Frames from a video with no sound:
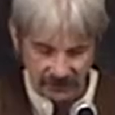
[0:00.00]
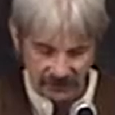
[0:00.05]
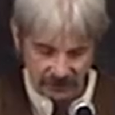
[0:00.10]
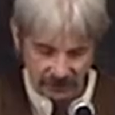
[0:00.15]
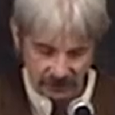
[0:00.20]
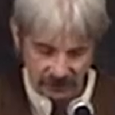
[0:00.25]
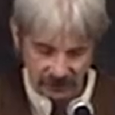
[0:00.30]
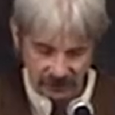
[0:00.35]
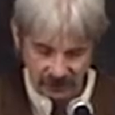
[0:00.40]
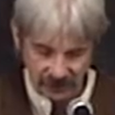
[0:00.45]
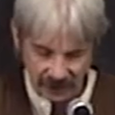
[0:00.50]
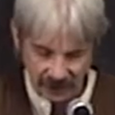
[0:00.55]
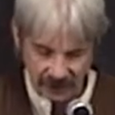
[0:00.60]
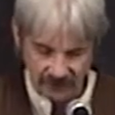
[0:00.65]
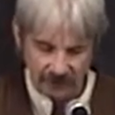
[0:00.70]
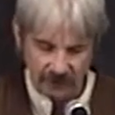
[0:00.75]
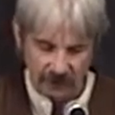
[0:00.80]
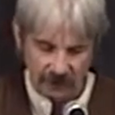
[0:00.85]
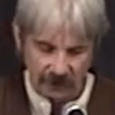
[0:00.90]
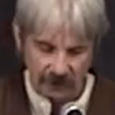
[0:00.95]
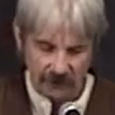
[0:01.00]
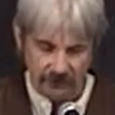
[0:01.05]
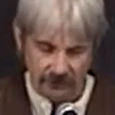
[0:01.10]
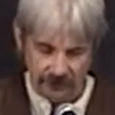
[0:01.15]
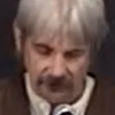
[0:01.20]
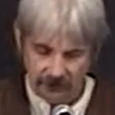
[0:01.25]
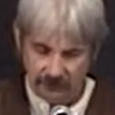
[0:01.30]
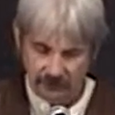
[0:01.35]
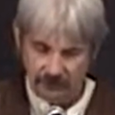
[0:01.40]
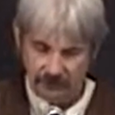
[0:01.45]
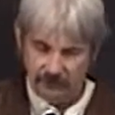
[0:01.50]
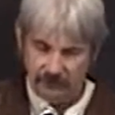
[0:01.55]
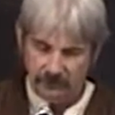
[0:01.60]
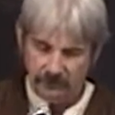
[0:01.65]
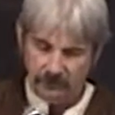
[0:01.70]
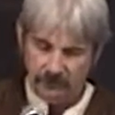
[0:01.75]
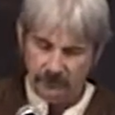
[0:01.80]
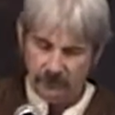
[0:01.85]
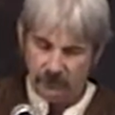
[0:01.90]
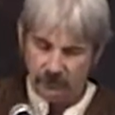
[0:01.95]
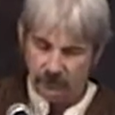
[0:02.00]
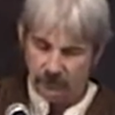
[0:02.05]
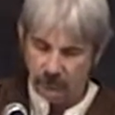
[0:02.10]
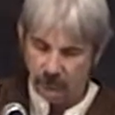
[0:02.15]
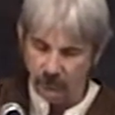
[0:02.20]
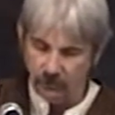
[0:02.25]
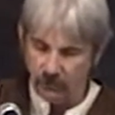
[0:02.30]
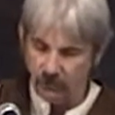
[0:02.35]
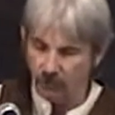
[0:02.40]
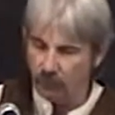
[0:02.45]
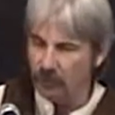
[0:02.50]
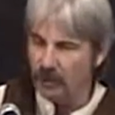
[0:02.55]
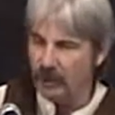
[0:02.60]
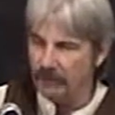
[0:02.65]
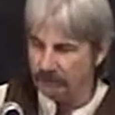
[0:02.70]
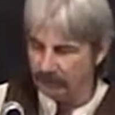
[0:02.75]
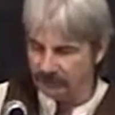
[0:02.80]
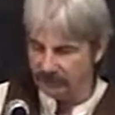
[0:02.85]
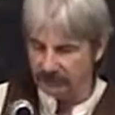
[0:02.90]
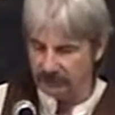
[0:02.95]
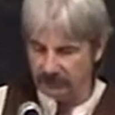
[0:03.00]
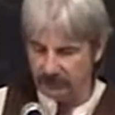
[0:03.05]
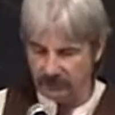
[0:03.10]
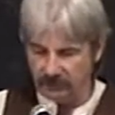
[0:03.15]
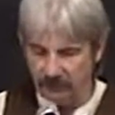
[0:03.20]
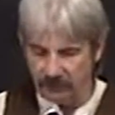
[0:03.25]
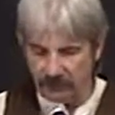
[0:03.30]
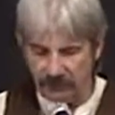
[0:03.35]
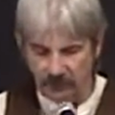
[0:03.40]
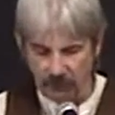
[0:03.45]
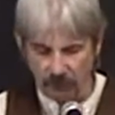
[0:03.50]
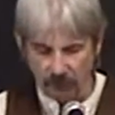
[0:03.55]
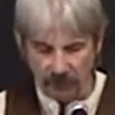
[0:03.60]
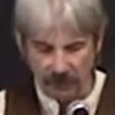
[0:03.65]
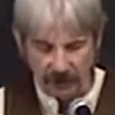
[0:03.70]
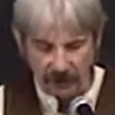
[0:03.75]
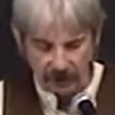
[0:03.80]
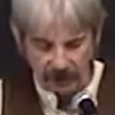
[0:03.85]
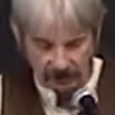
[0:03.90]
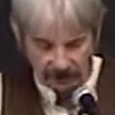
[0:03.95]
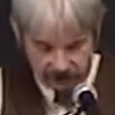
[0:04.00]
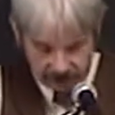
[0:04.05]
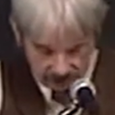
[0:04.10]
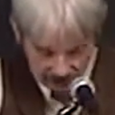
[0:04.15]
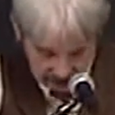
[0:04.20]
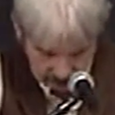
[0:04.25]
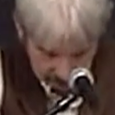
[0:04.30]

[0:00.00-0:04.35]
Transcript: give him to save our corrupt little rears,